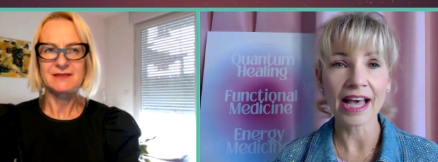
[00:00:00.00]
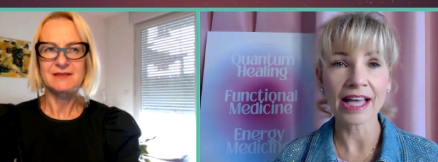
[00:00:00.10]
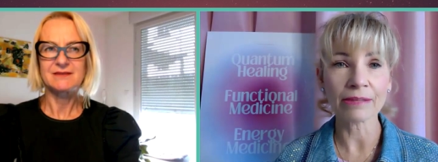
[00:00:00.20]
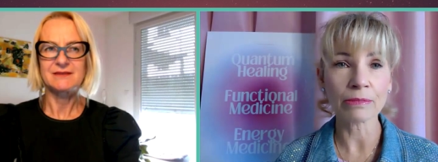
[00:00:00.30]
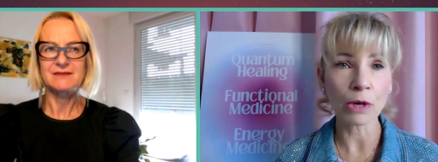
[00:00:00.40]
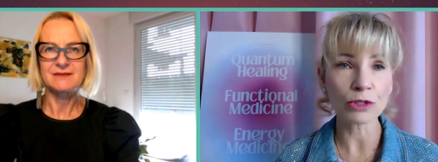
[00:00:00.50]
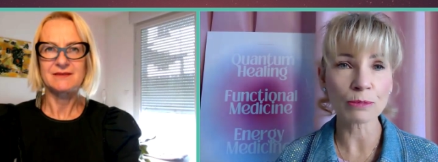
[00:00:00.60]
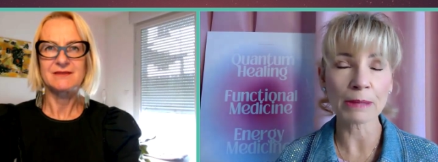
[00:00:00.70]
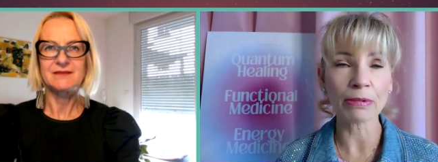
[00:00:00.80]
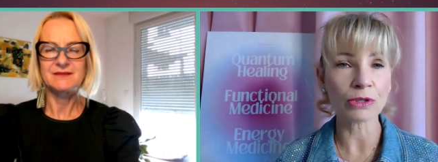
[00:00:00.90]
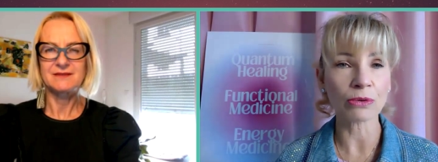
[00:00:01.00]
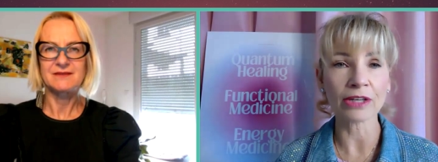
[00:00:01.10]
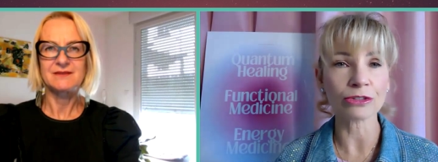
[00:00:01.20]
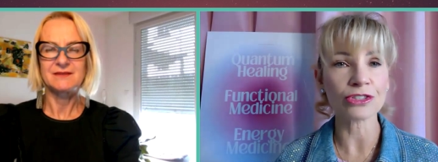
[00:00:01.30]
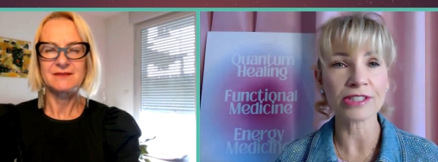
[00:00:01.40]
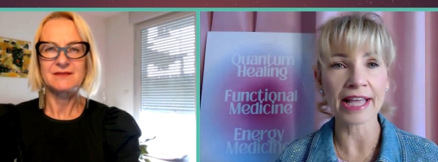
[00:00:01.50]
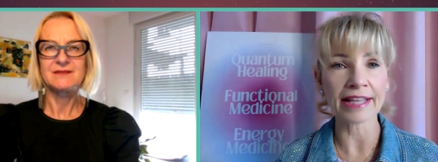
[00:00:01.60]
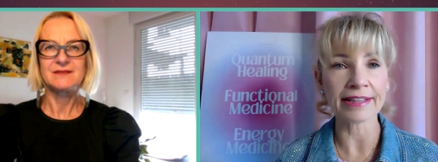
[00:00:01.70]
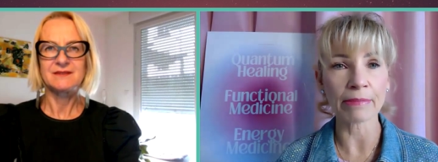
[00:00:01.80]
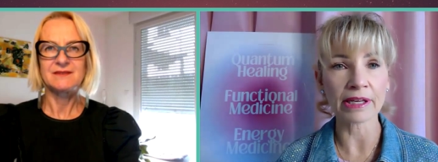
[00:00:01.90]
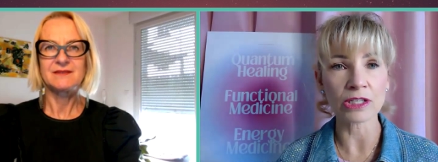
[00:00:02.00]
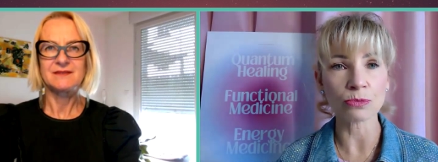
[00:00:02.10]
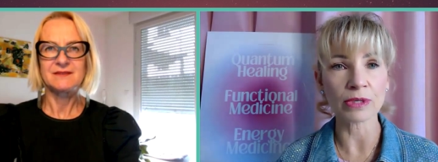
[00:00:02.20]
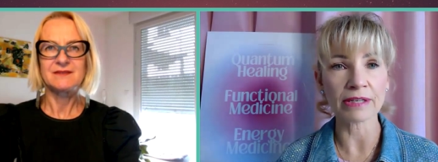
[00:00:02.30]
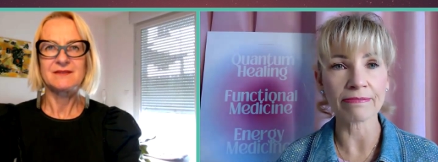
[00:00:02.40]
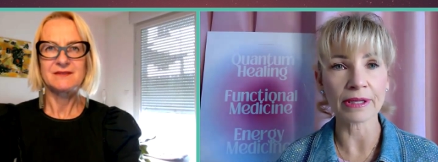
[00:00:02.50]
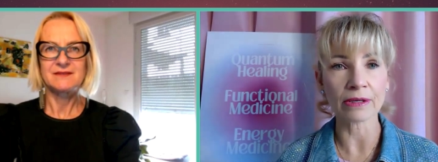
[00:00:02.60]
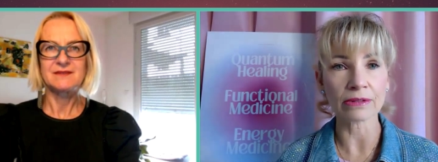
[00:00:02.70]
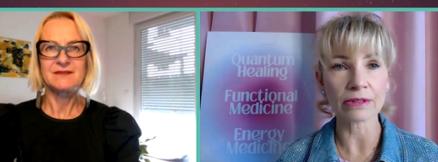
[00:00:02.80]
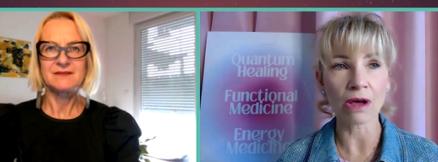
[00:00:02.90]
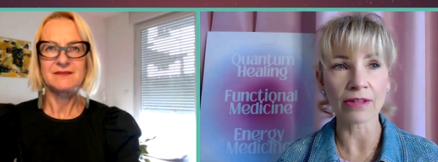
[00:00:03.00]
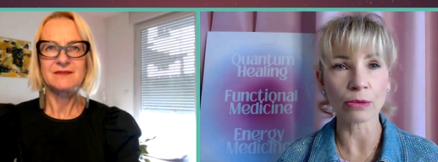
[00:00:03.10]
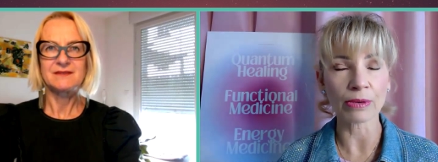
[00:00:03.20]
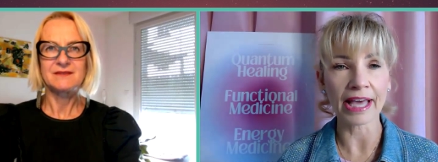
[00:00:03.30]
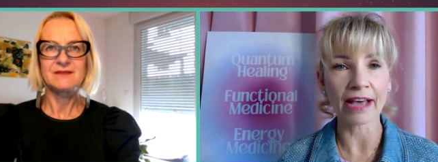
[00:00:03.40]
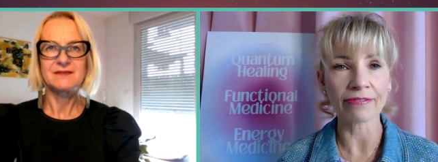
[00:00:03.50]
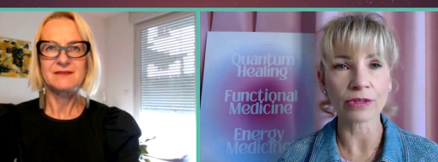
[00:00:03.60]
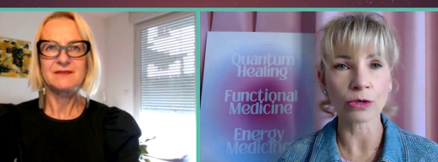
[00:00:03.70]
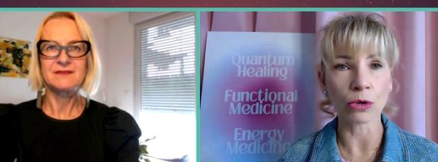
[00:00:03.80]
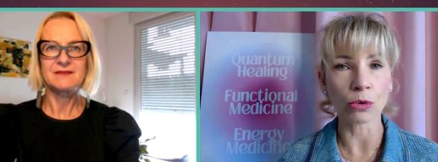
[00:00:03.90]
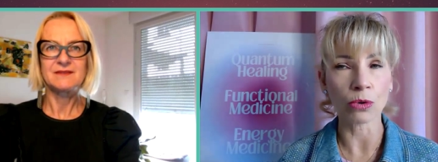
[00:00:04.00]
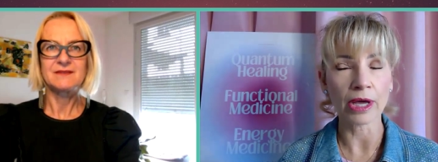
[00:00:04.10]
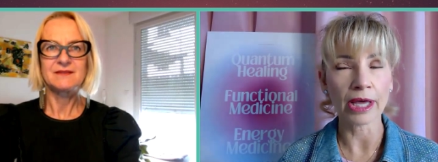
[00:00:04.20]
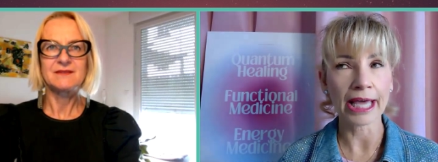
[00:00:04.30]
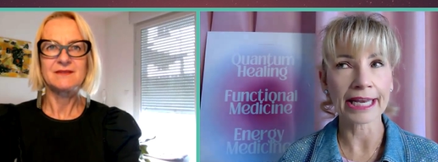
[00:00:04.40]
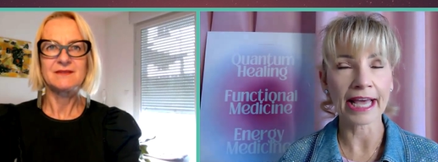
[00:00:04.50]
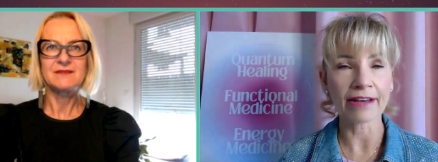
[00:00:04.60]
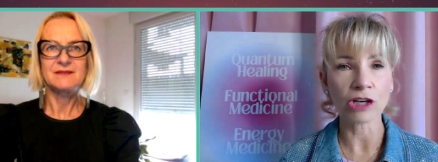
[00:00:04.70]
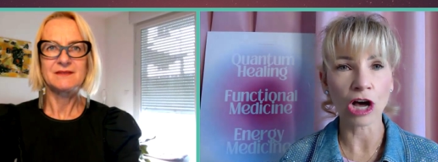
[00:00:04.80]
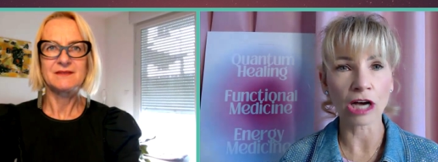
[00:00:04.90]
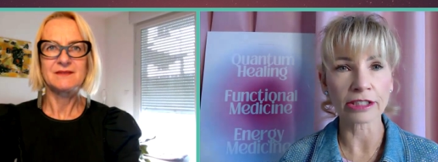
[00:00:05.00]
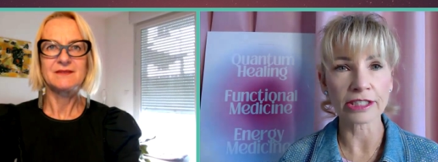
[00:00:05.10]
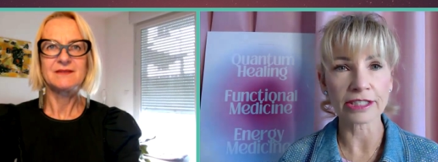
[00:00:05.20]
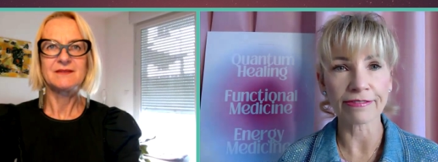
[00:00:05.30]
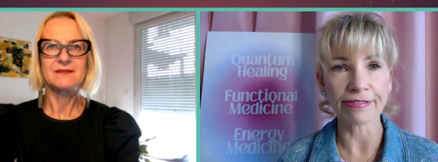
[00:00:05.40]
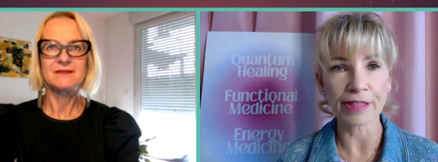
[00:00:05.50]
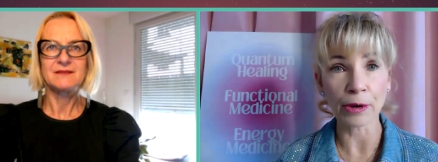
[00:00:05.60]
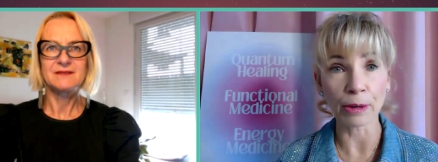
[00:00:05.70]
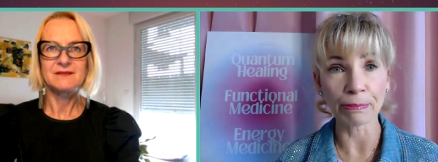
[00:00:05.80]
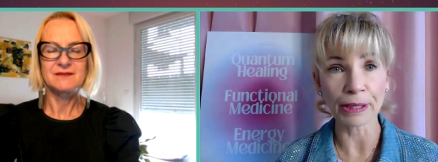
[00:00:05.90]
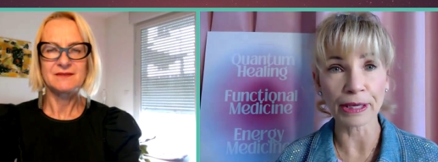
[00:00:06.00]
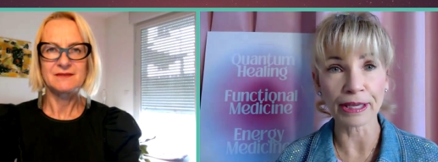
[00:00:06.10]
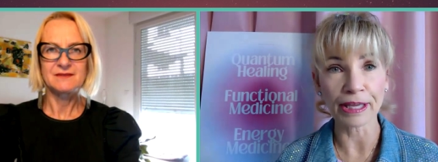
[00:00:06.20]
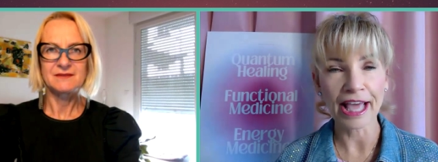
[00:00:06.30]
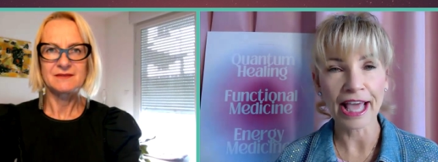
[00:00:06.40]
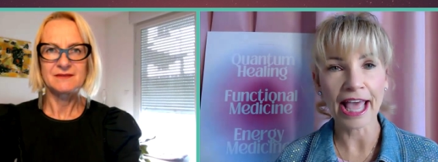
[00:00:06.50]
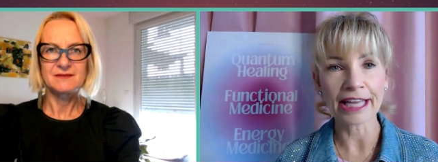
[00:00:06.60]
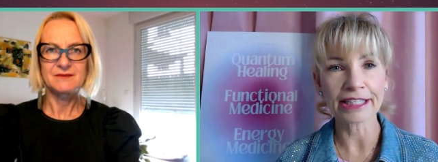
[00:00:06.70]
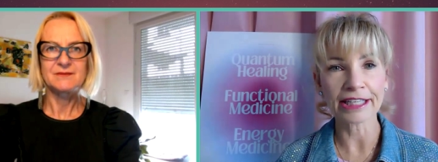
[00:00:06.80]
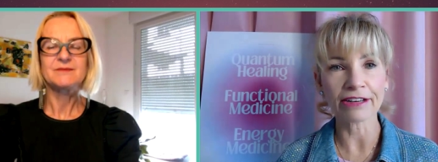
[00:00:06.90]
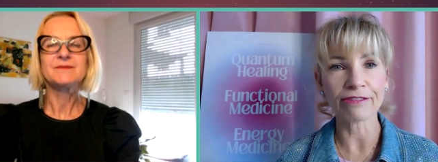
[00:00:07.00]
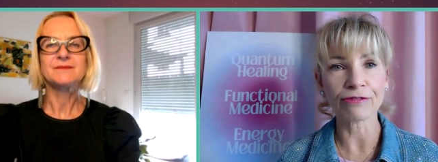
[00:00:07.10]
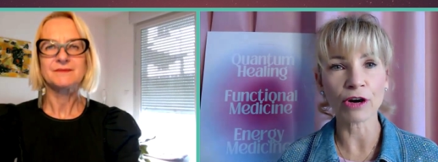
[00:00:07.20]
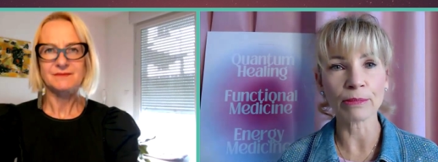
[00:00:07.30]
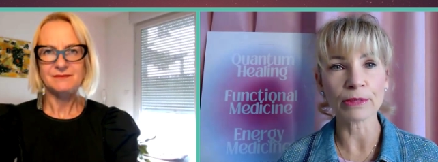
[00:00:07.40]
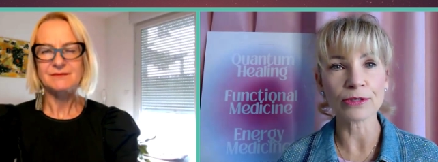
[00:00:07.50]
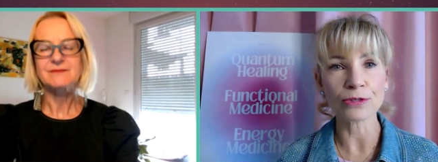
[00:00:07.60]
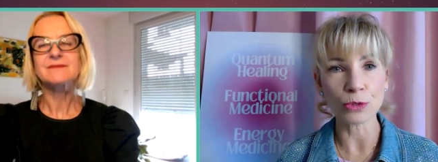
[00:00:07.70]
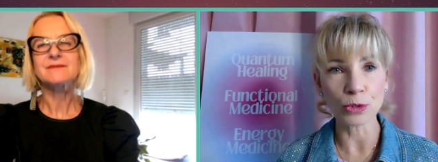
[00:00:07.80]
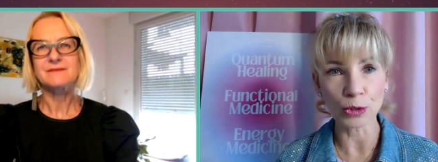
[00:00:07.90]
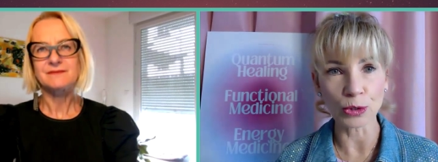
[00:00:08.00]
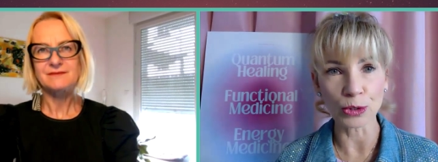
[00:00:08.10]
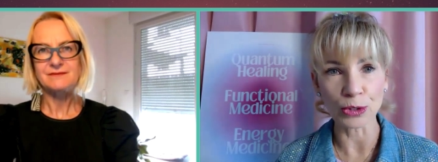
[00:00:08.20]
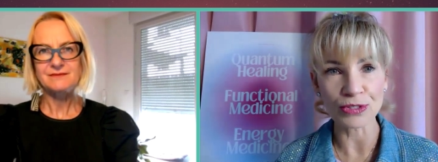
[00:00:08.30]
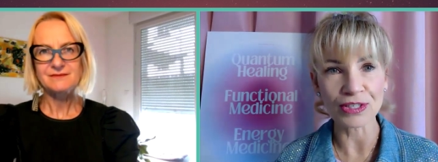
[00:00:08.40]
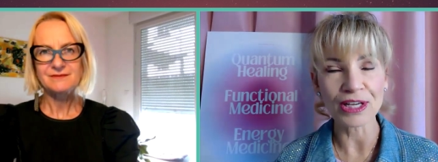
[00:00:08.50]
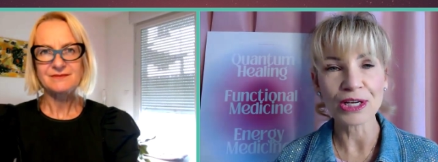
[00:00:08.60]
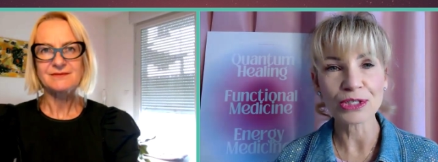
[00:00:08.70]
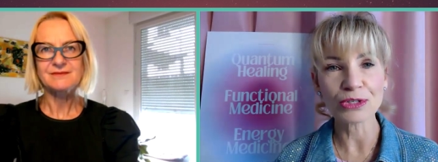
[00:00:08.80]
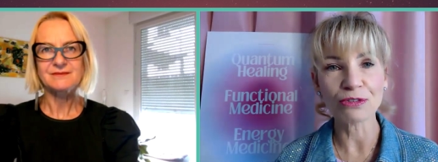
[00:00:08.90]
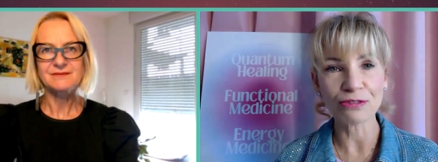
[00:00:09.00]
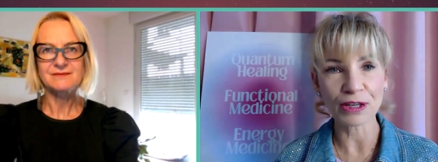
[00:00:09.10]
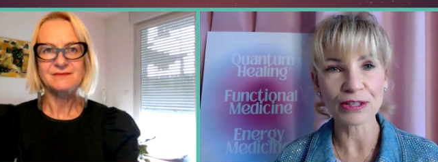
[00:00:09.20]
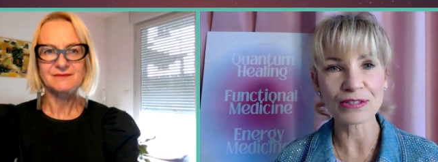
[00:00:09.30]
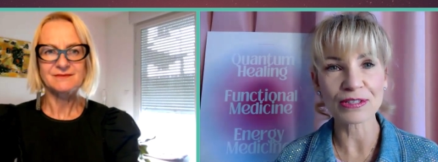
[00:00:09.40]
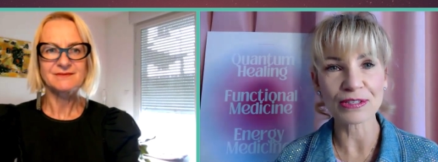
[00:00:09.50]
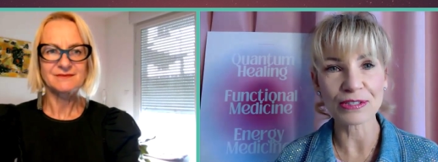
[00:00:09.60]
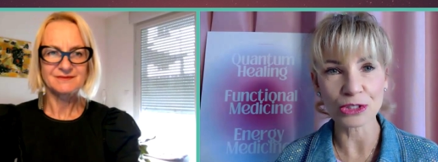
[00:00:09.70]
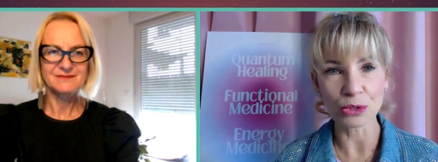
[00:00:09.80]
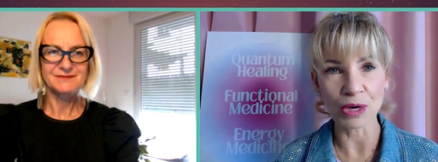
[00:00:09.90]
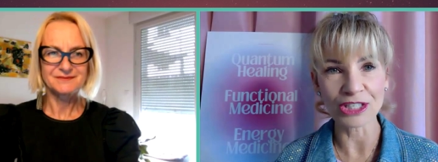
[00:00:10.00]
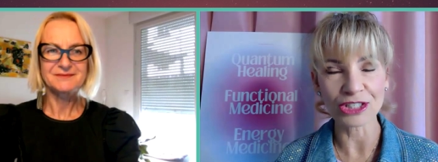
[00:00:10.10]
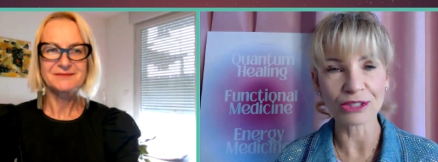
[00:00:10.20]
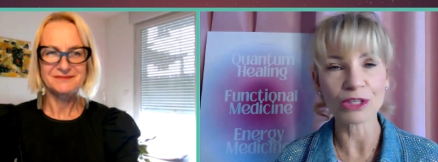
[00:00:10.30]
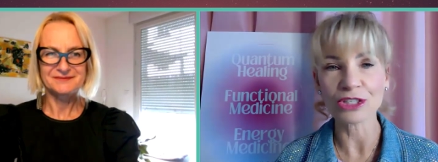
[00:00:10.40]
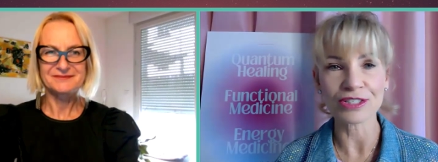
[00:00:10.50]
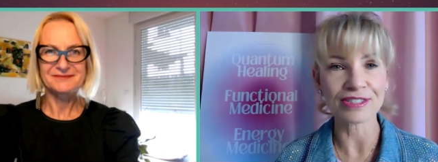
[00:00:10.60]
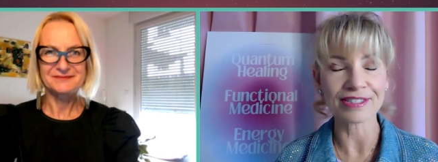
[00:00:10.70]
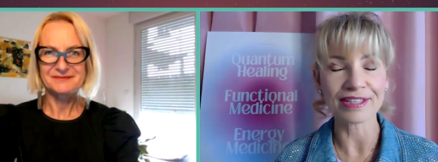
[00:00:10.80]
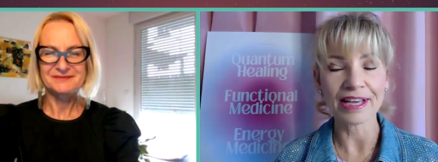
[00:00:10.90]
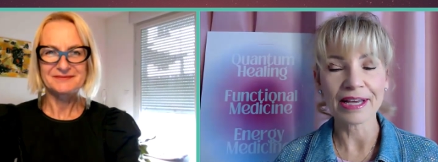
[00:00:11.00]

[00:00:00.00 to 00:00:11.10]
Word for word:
Speaker 1: And most people don't understand that because we've been taught that we have to go and have cognitive therapy and get pharmaceuticals to fix the situation, which is